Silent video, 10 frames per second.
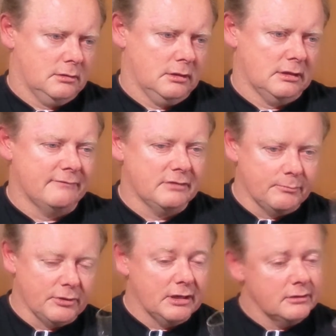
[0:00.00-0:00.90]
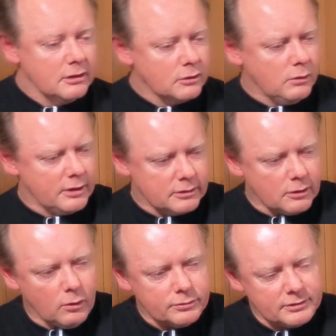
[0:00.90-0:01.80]
A lovely bead, quite a
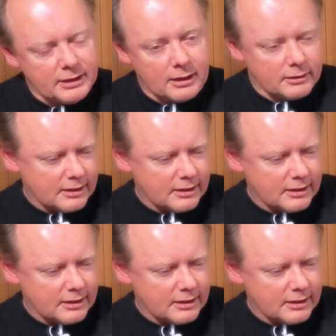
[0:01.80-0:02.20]
golden colour.